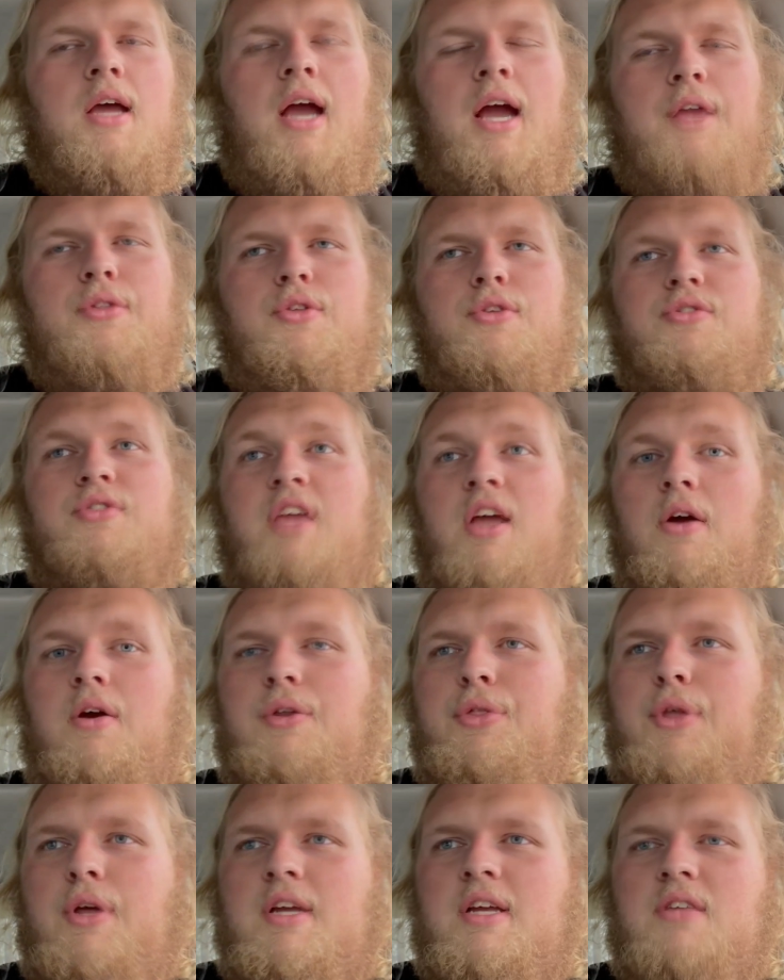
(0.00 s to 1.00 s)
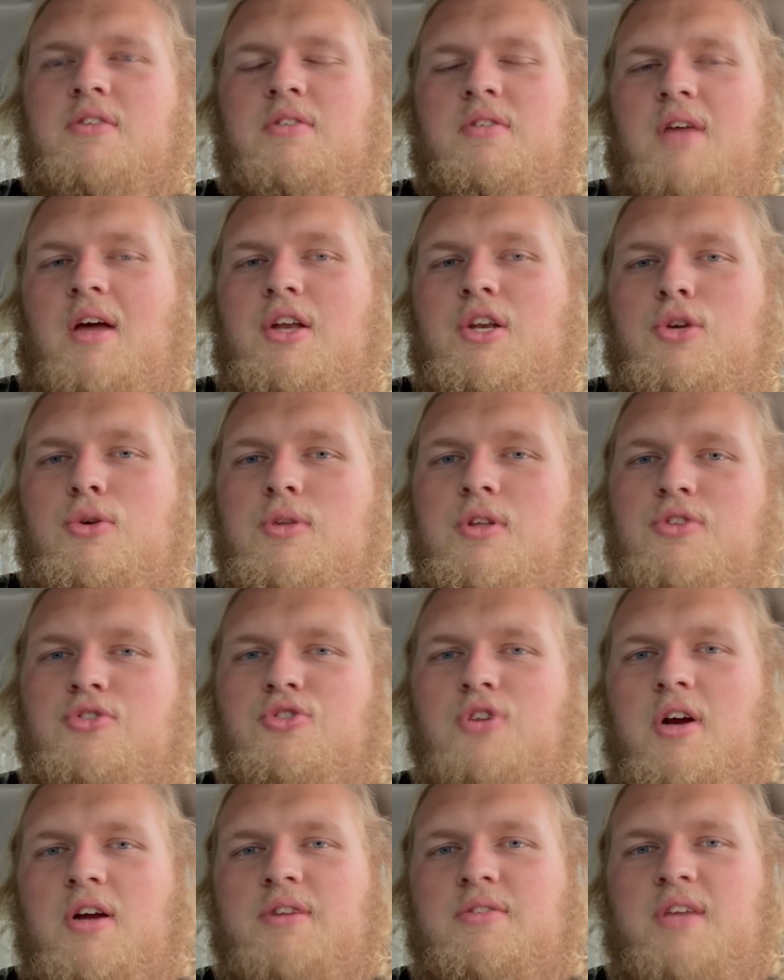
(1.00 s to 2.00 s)
And the scary thing is I knew this
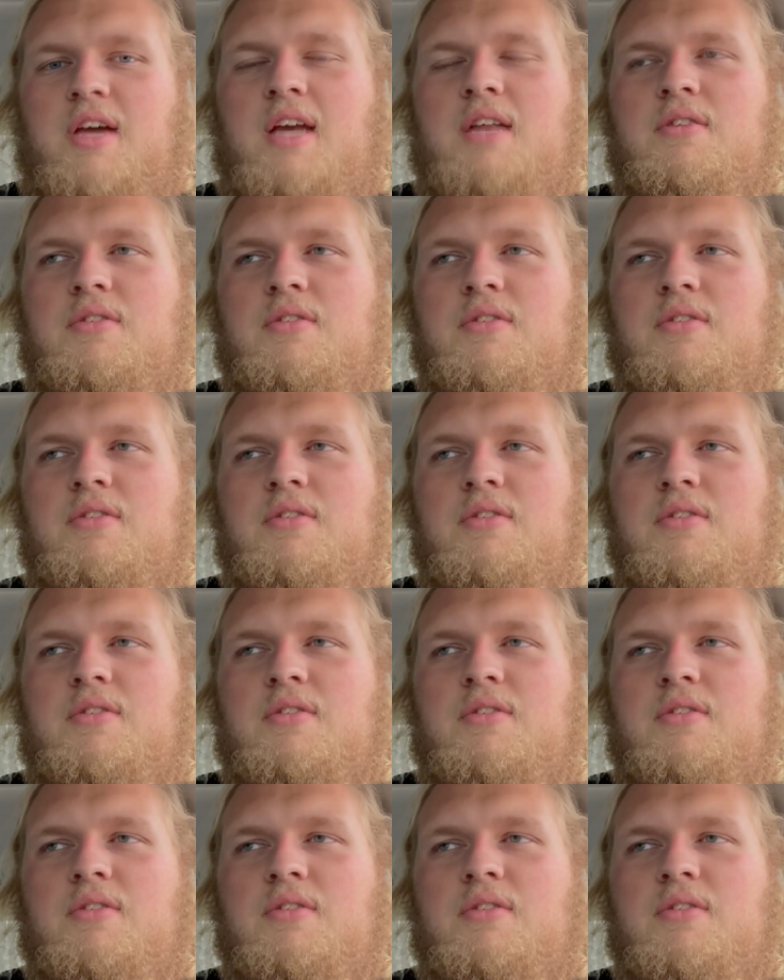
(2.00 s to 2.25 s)
truck has had